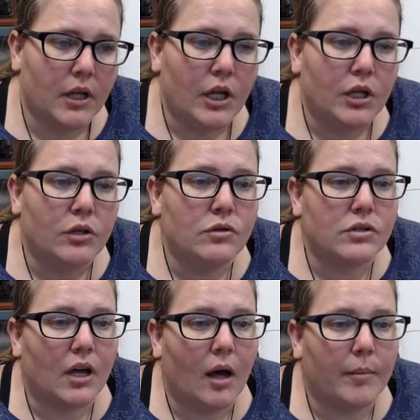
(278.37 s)
Use a
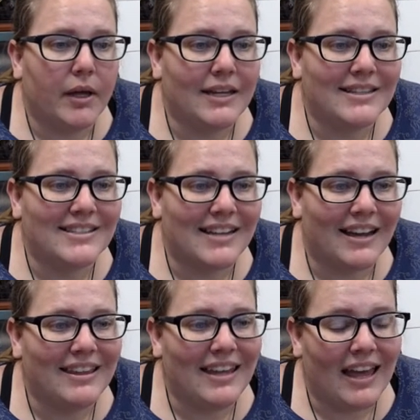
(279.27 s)
comma
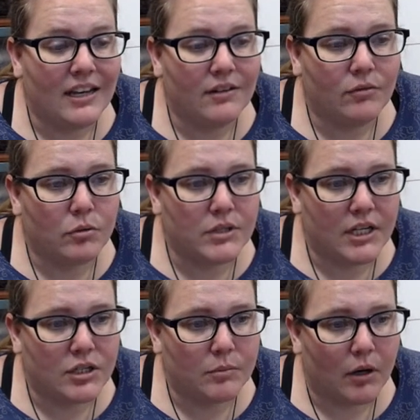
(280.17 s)
inside the end of
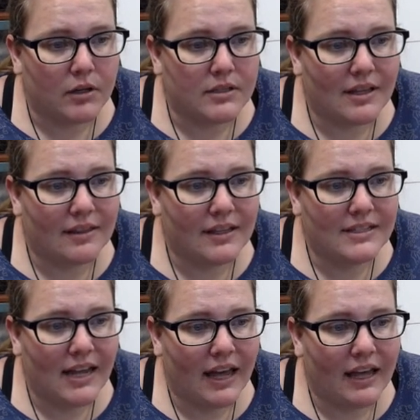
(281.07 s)
quotation marks. Then
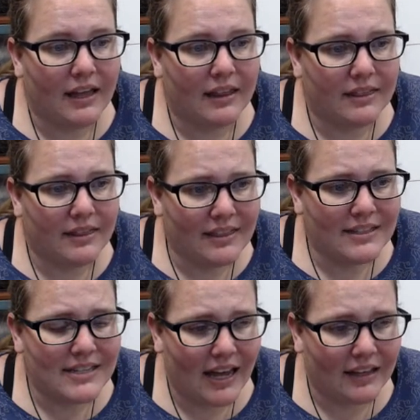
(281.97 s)
the
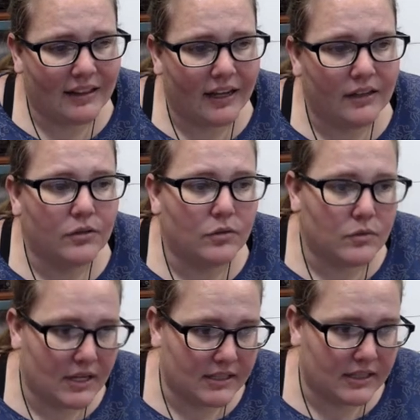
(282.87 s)
tagline, who
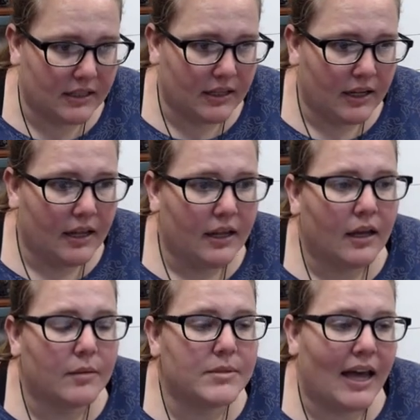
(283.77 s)
says it,
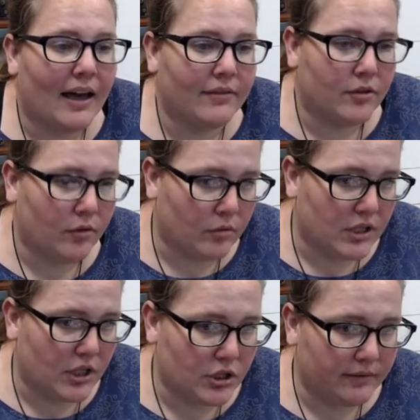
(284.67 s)
comes after the
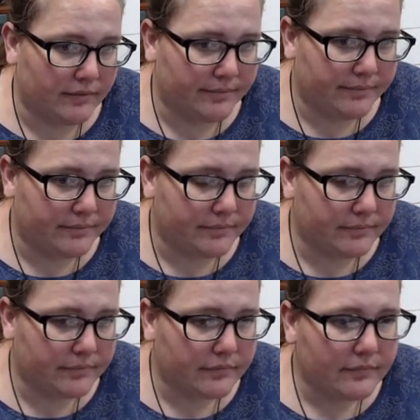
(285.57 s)
quotation.
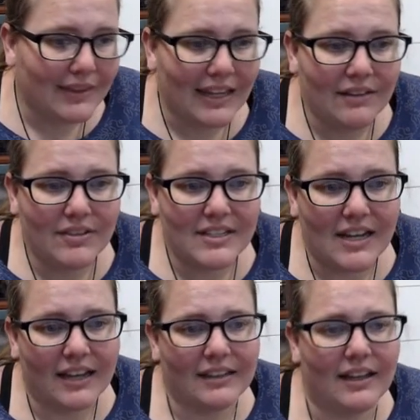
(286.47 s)
If the
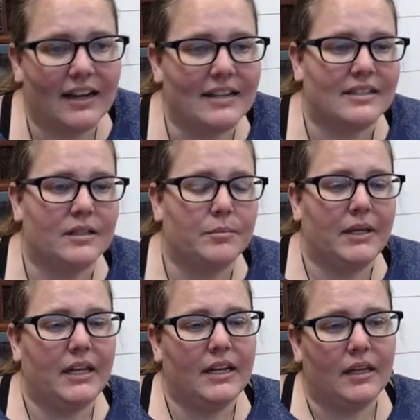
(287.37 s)
tagline is at the
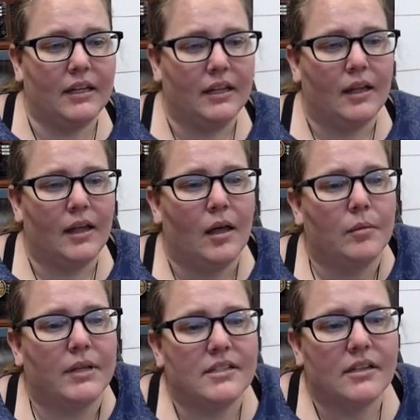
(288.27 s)
beginning,
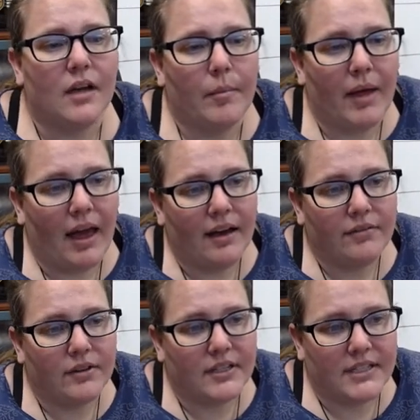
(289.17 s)
place a comma
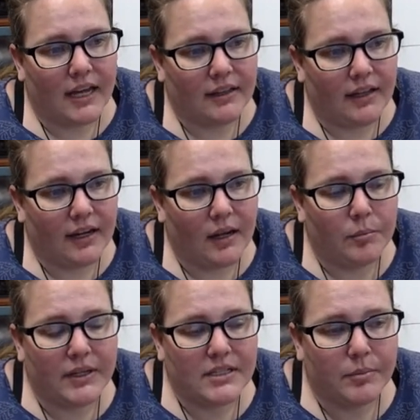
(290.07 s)
after the tagline and
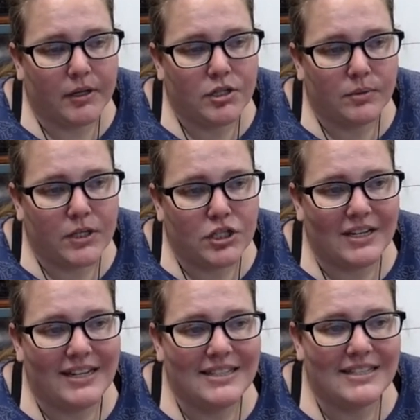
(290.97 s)
place punctuation
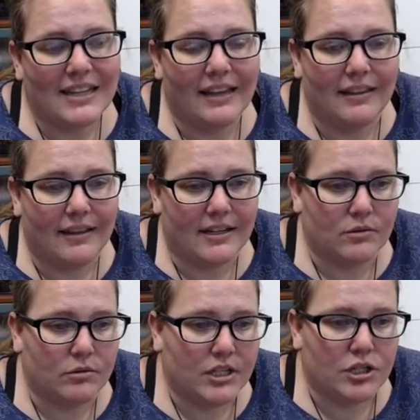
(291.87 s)
inside the last
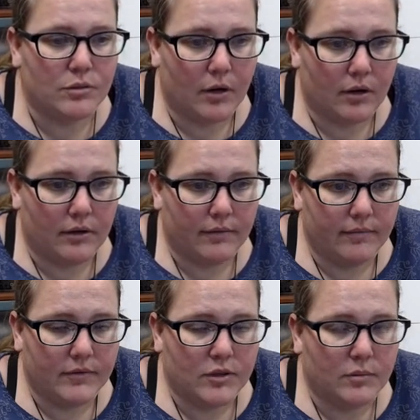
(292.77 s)
quotation mark.
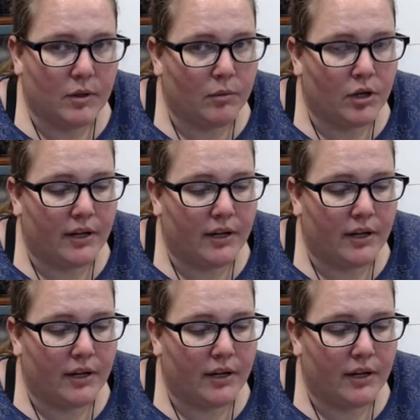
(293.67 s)
So we know we're done.